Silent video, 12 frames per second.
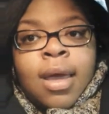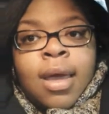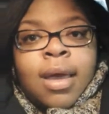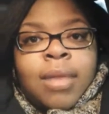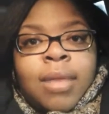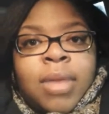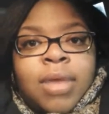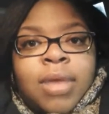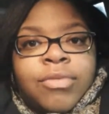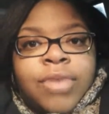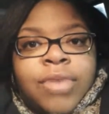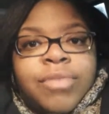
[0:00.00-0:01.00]

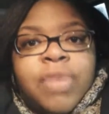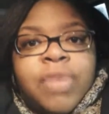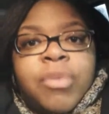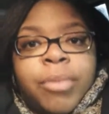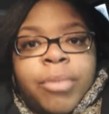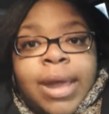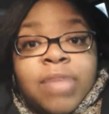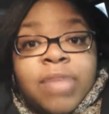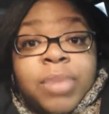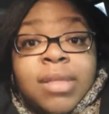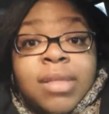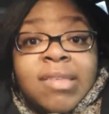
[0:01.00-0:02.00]
of different
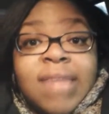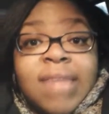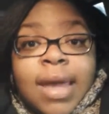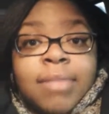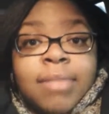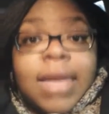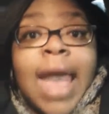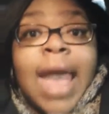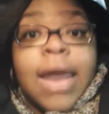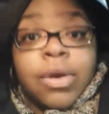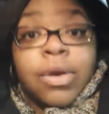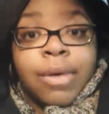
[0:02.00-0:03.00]
brands, but in the same
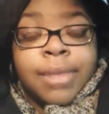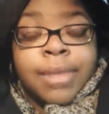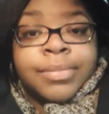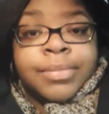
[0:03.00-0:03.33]
category.